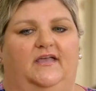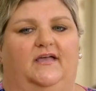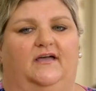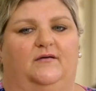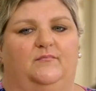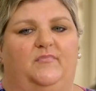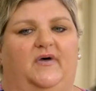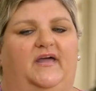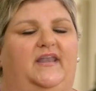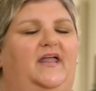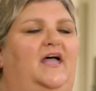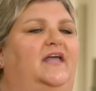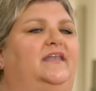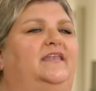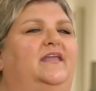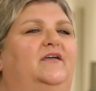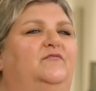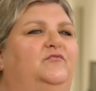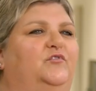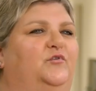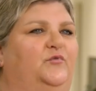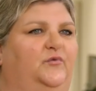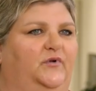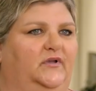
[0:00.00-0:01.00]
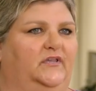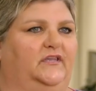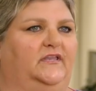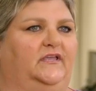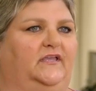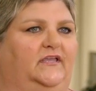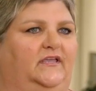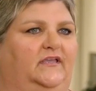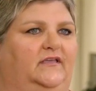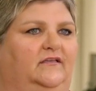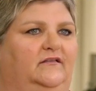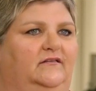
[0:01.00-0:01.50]
but I never
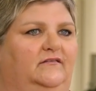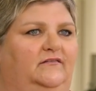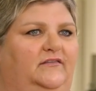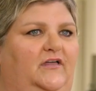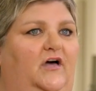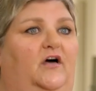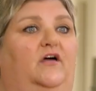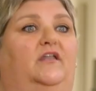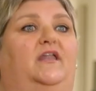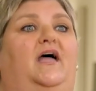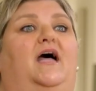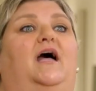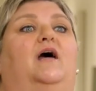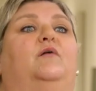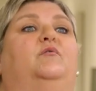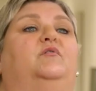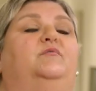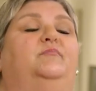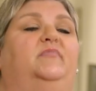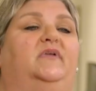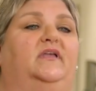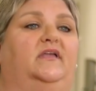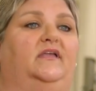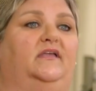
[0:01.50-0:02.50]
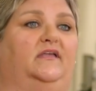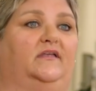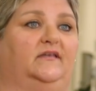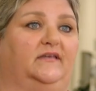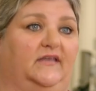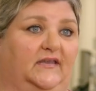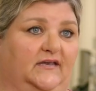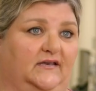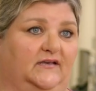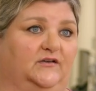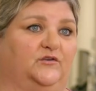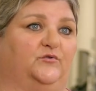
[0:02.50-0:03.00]
really thought I would be
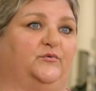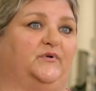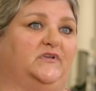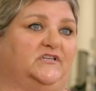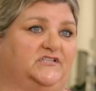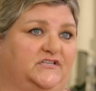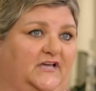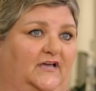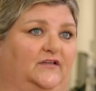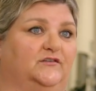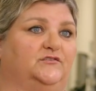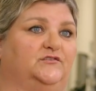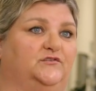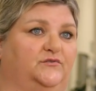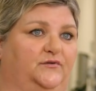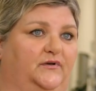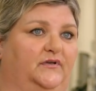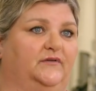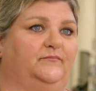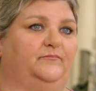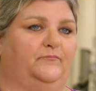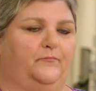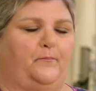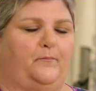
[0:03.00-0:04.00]
needing to reach out to it.